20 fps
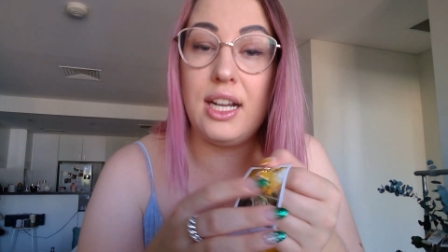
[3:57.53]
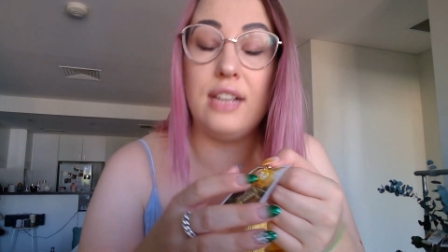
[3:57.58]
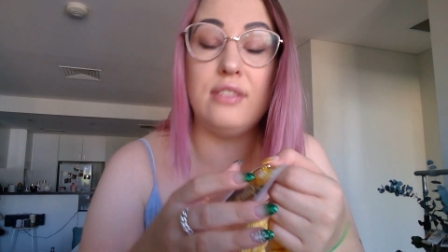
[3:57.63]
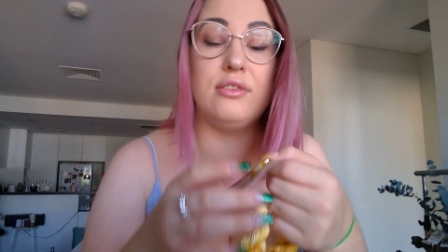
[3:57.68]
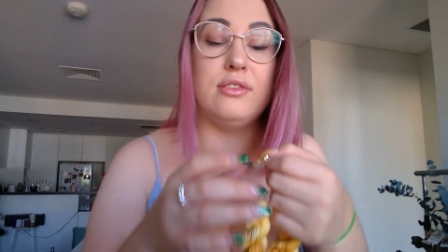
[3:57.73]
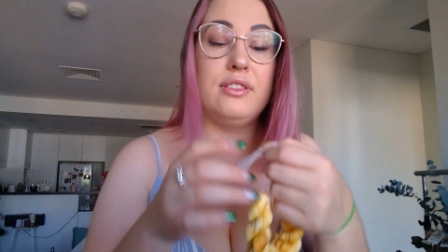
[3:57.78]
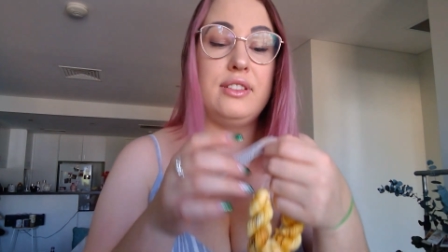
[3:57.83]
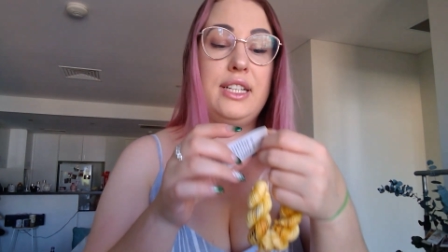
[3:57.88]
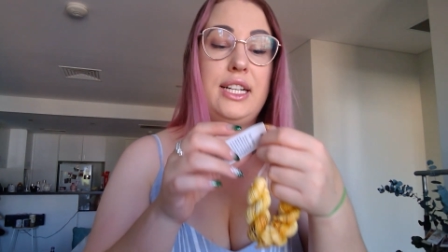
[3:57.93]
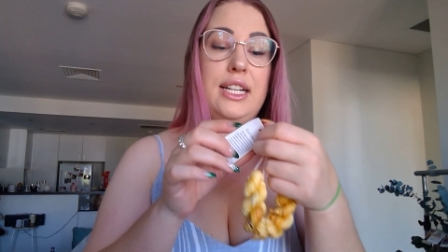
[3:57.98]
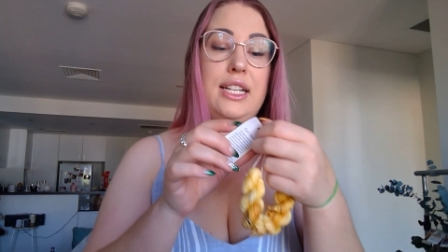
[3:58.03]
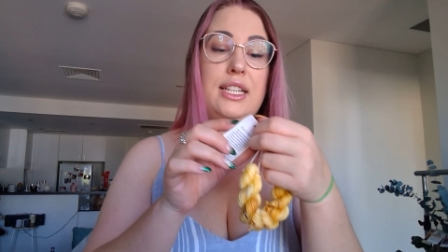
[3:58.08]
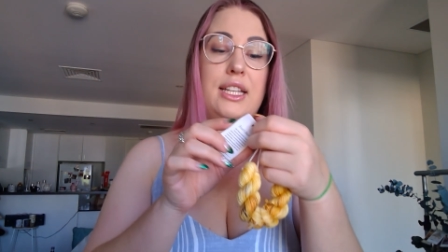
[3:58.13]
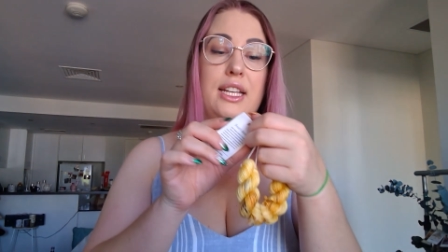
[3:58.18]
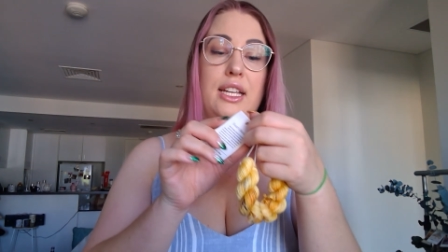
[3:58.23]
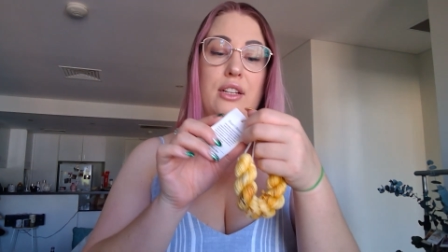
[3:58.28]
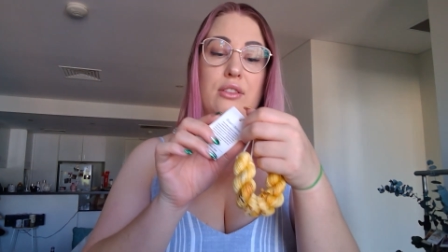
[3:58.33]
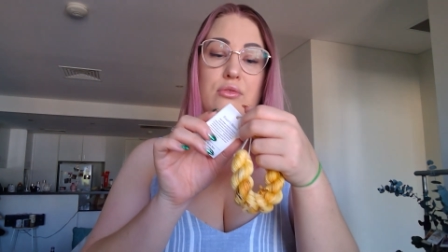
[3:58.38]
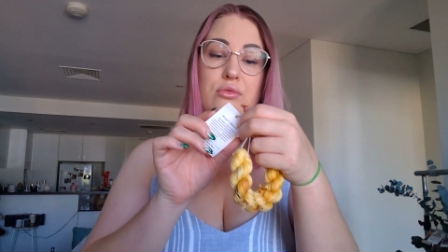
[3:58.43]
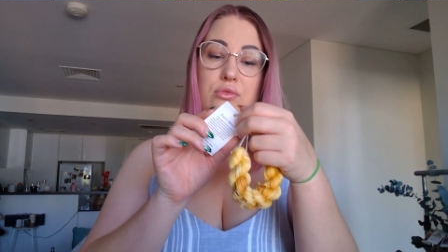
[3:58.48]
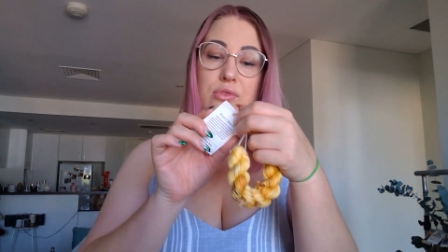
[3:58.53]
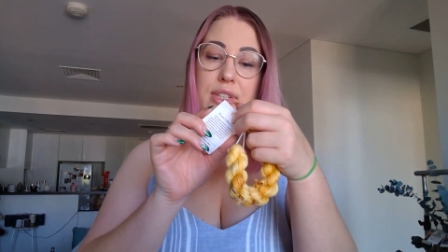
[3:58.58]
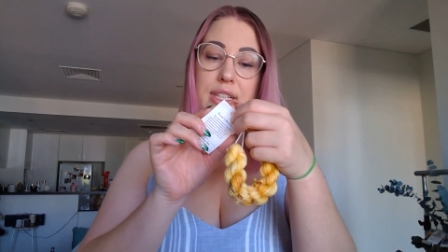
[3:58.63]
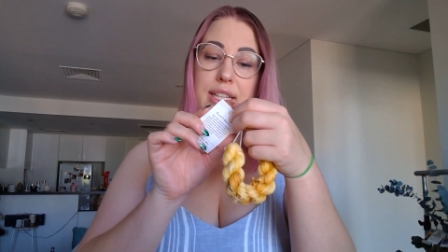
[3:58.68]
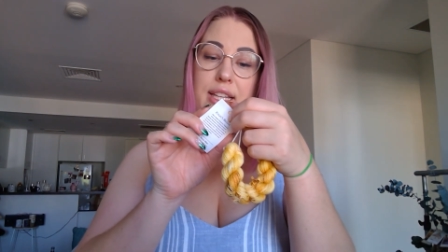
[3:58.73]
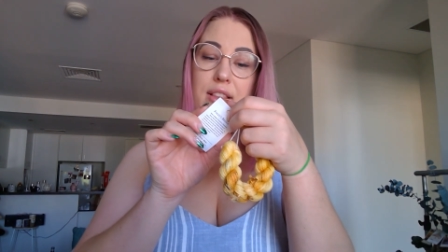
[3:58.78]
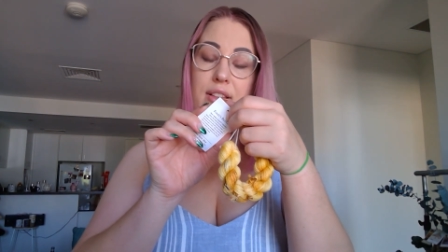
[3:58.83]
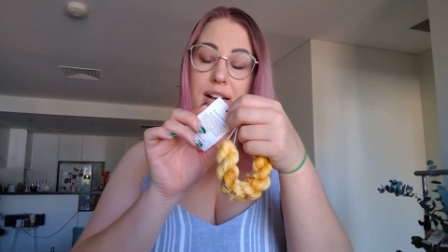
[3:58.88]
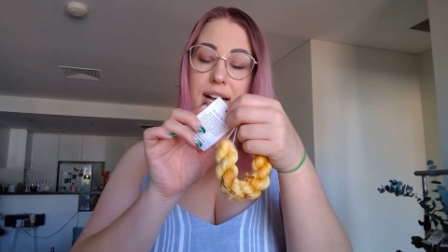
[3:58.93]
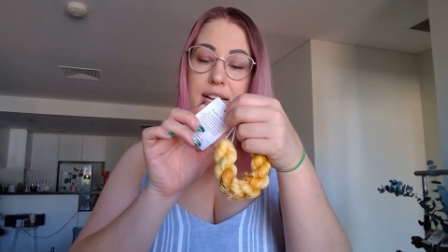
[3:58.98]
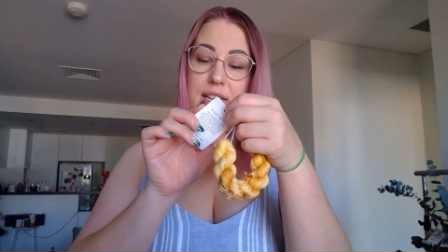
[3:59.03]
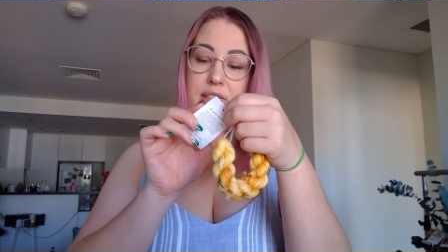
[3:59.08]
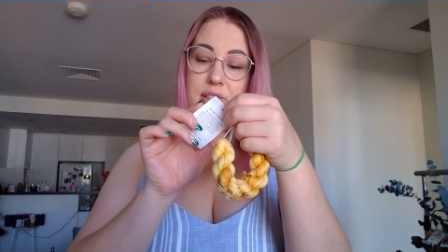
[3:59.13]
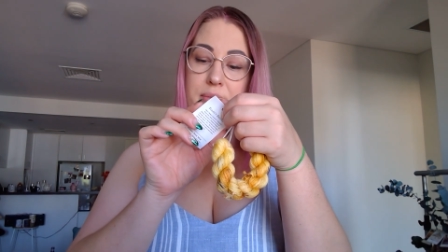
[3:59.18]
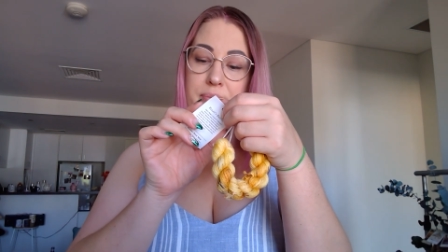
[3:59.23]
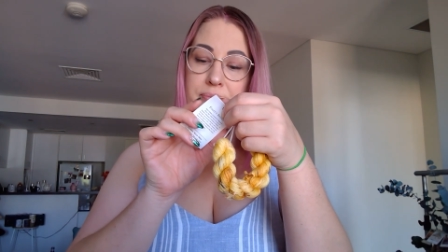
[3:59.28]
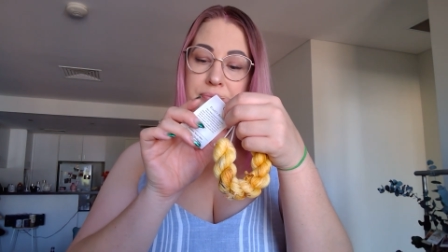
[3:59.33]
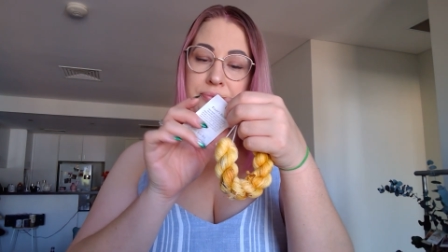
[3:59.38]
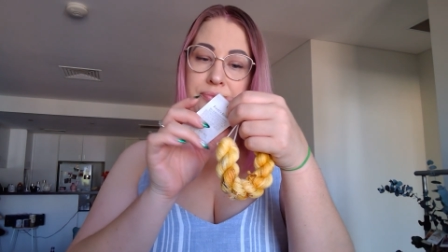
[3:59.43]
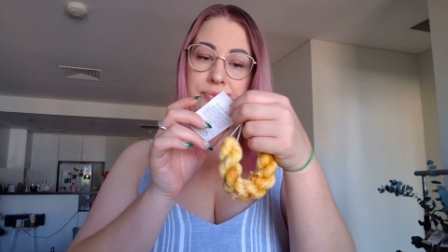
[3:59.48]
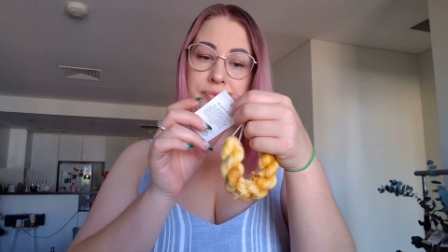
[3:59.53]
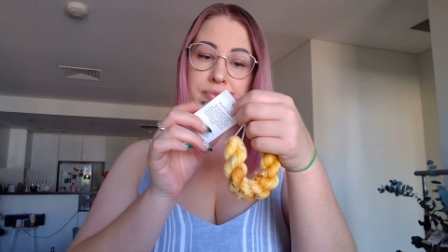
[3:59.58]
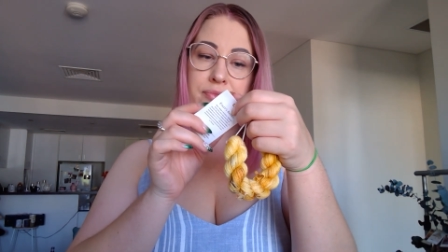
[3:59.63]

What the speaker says: I really, really like them.